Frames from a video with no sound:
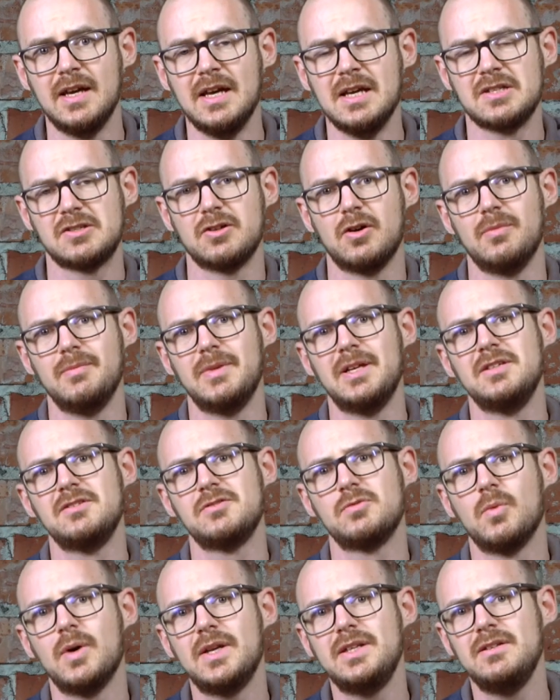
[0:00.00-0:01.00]
So it
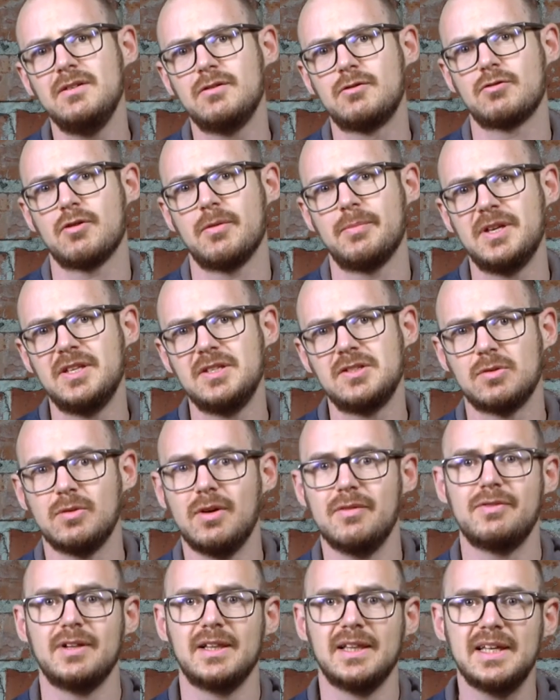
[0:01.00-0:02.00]
means when you crop into
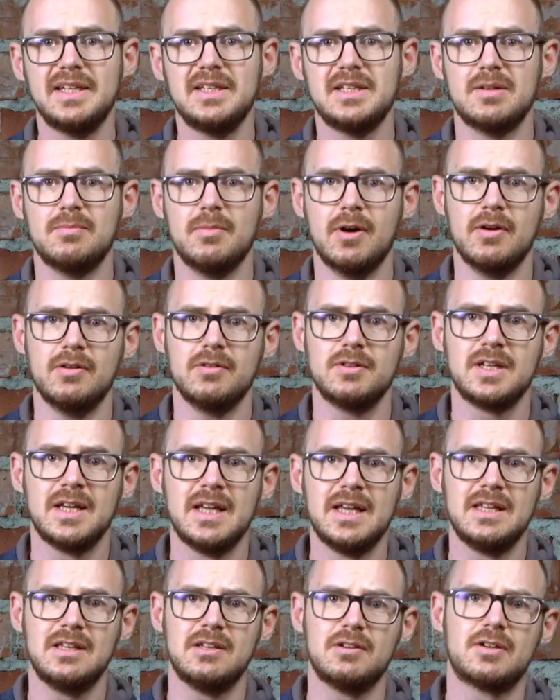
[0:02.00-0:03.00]
it for linear mode,
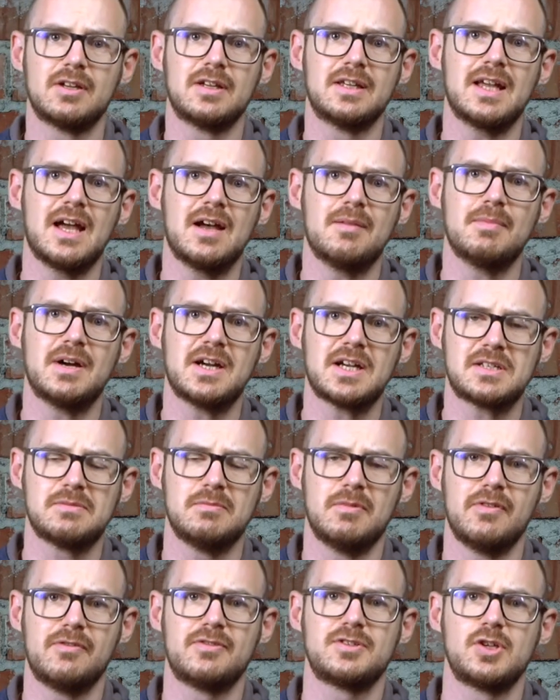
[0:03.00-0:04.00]
you can get a
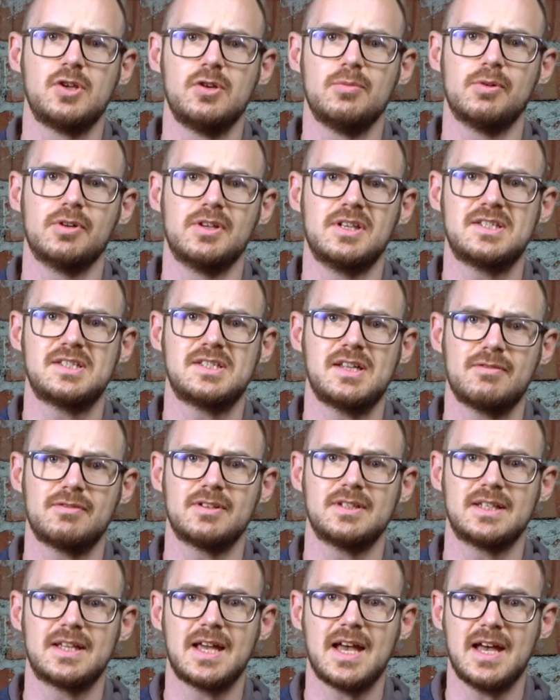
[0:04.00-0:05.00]
maximum of
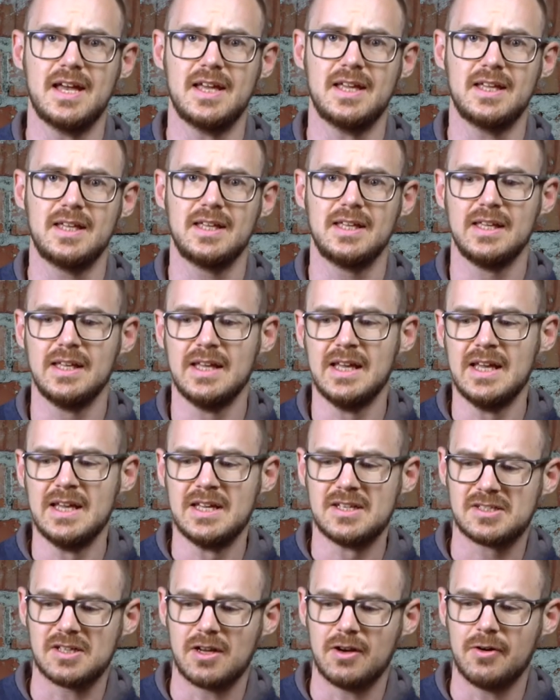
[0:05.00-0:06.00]
2.7K.
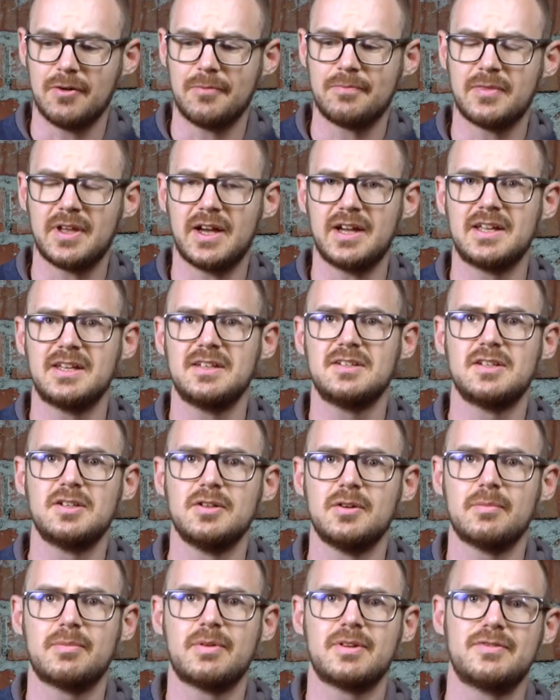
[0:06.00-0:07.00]
So I ended
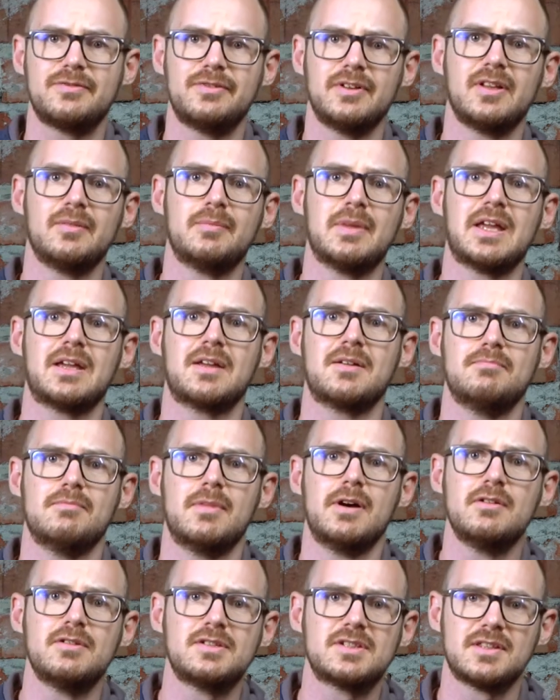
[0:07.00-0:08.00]
up filming
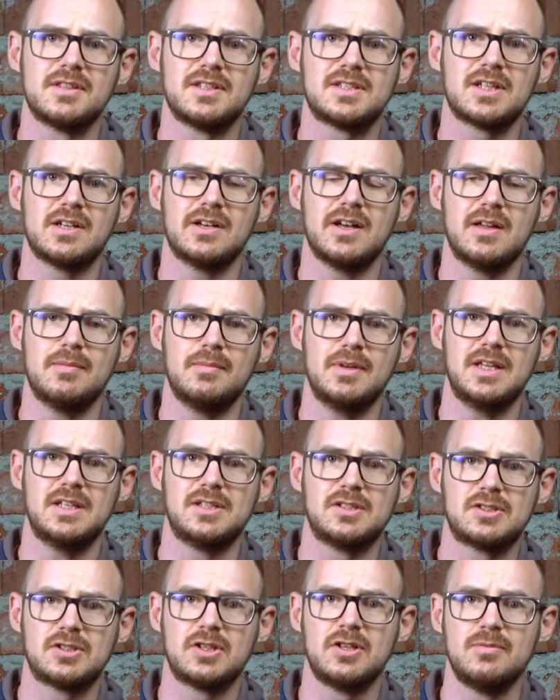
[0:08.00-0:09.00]
most of the time
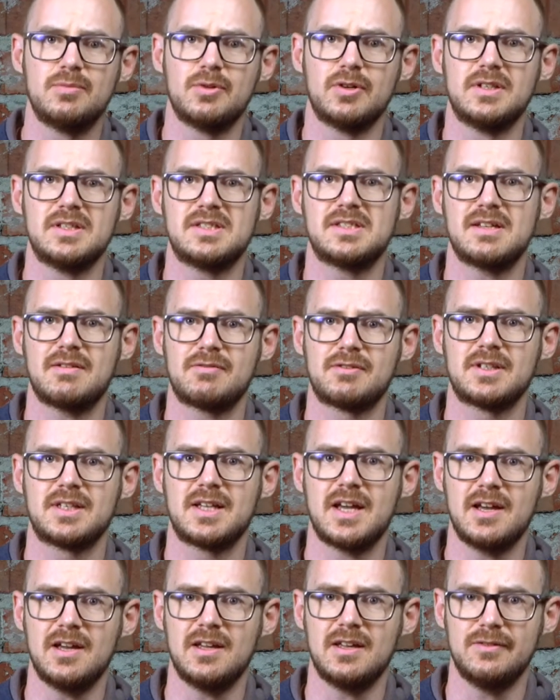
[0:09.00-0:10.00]
in
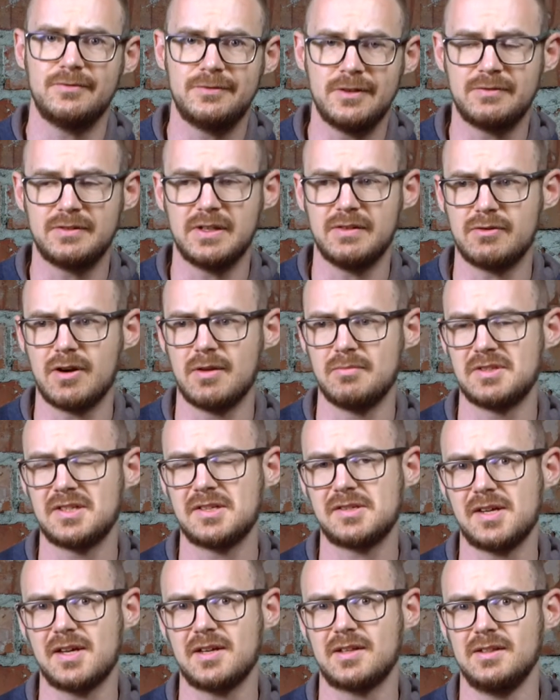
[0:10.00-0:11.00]
2.7K 50 frames a
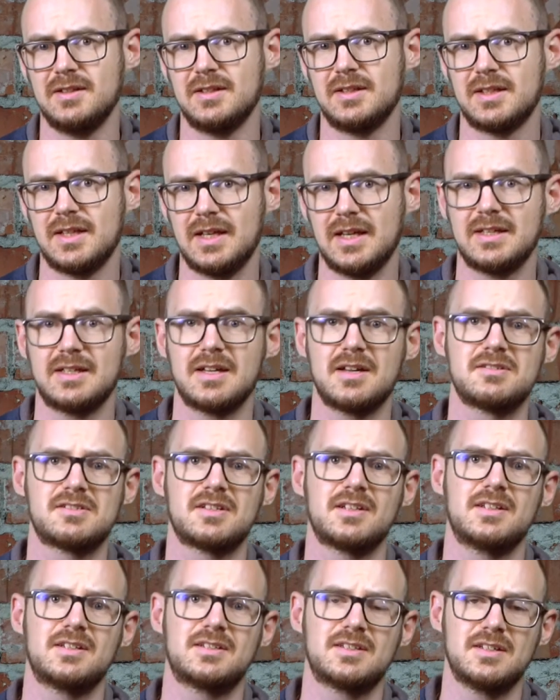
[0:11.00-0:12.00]
second, in case
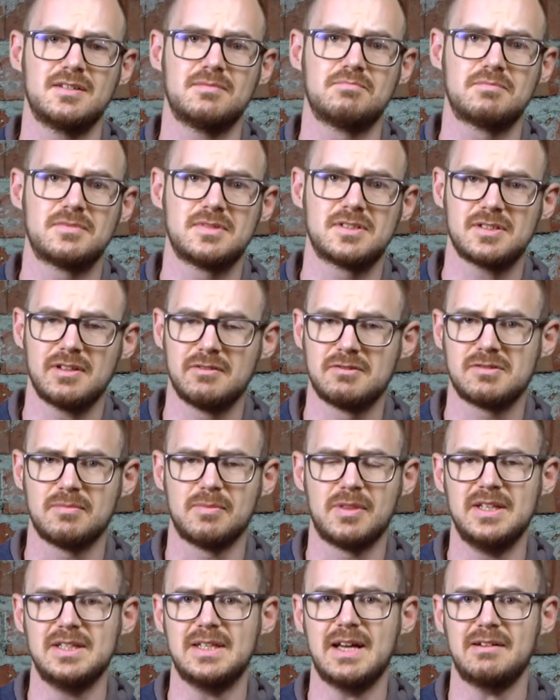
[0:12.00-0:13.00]
I had to slow
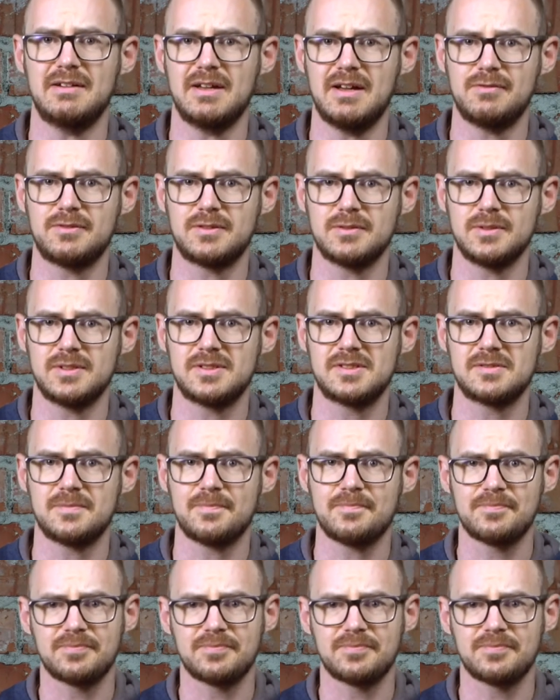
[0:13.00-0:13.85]
something down afterwards.